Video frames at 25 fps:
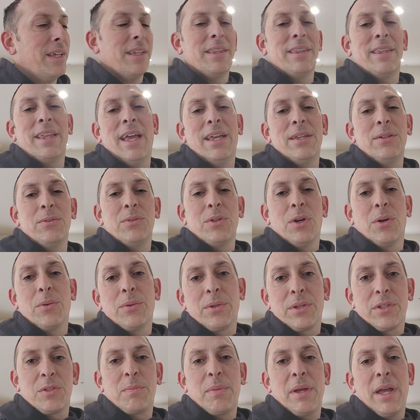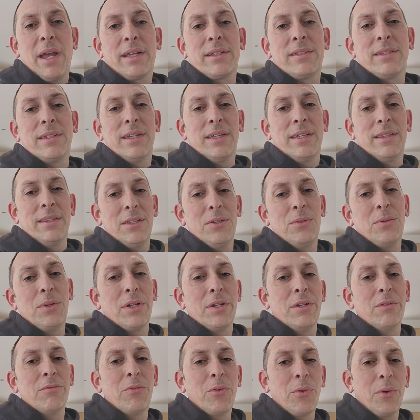that you don't expect and that you
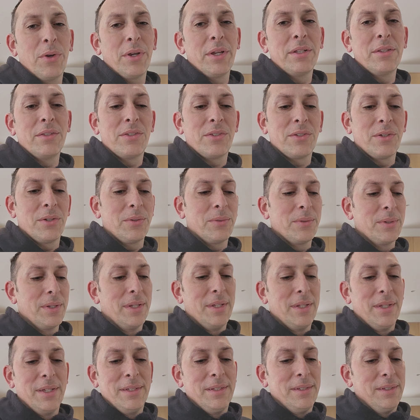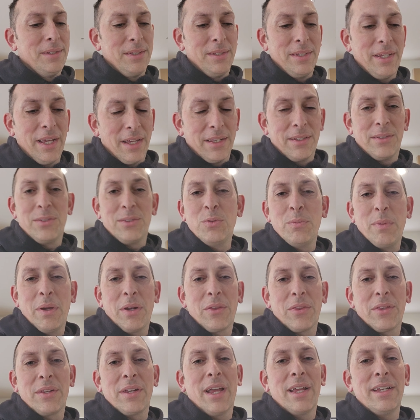can avoid. So yeah, do better
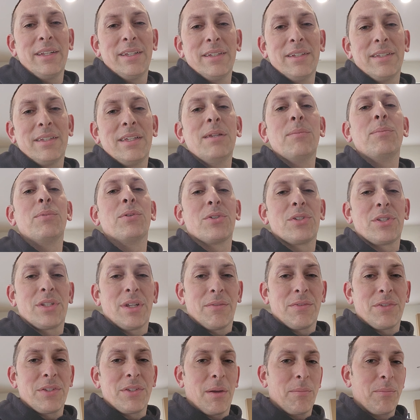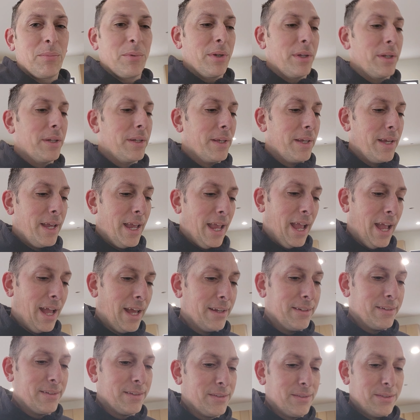than I did. Keep your stuff separate.
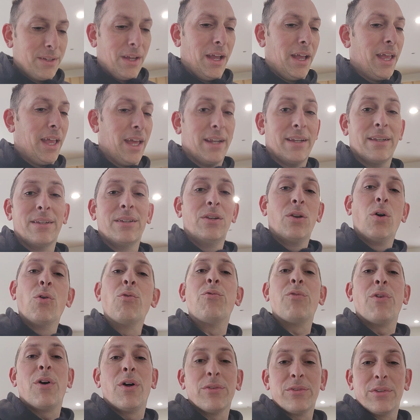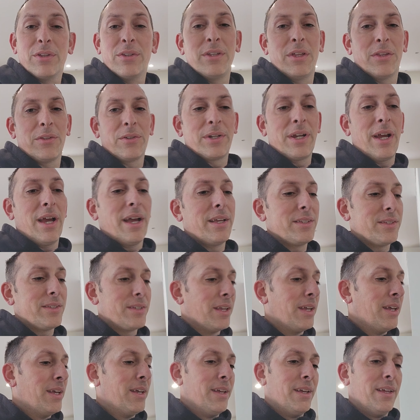And again, no fault to the other guys.
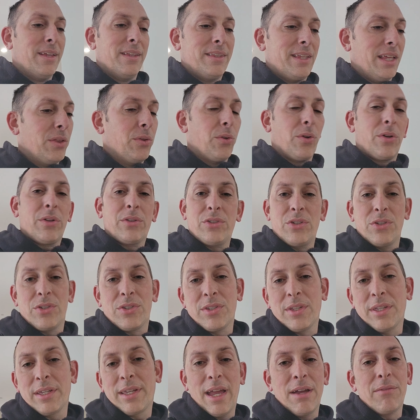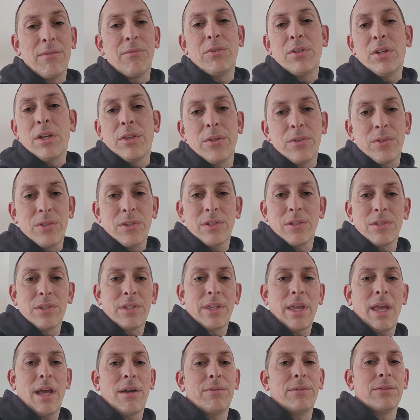They look just like every other set of
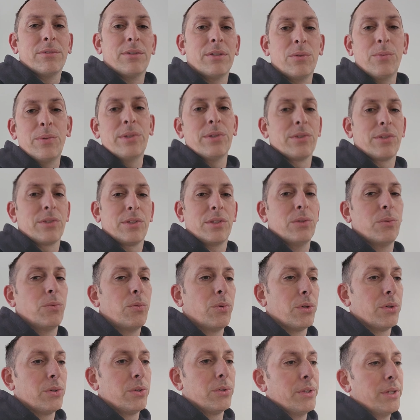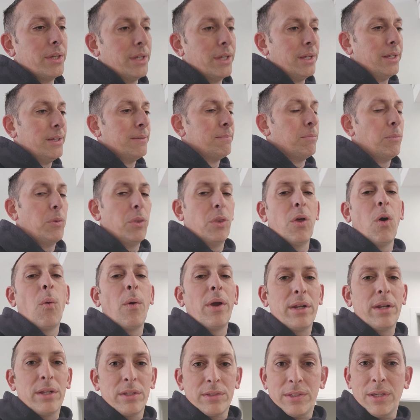scaffolding wheels in the world. No
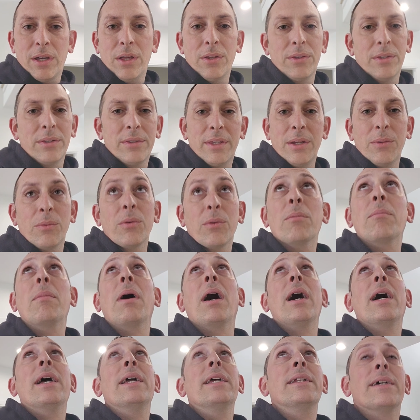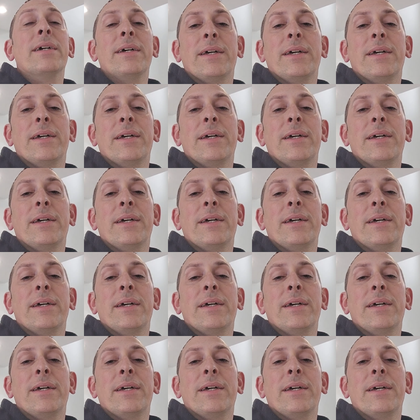way to tell that they were mine.